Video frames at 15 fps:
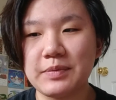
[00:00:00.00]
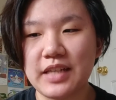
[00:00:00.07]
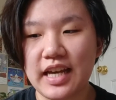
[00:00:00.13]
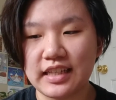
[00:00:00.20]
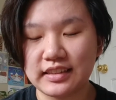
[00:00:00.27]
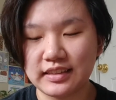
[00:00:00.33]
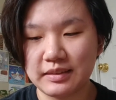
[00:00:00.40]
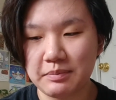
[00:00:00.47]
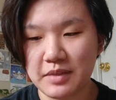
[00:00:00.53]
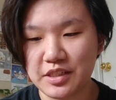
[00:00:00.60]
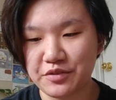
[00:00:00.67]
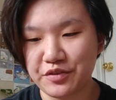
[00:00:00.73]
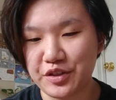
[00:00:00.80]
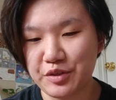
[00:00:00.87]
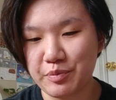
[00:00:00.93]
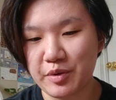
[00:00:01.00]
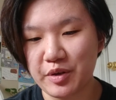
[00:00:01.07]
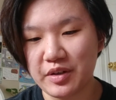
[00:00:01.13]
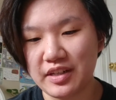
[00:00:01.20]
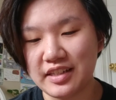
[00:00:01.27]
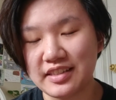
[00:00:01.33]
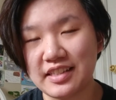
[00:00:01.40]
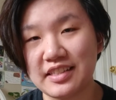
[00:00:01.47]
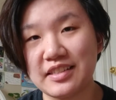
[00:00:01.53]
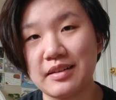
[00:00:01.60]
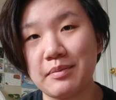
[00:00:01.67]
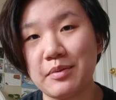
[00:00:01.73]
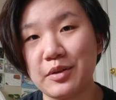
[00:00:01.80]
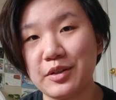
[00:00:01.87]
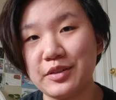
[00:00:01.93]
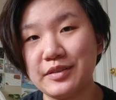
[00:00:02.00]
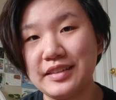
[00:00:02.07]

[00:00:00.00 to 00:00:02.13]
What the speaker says: I actually missed first period because I slept through.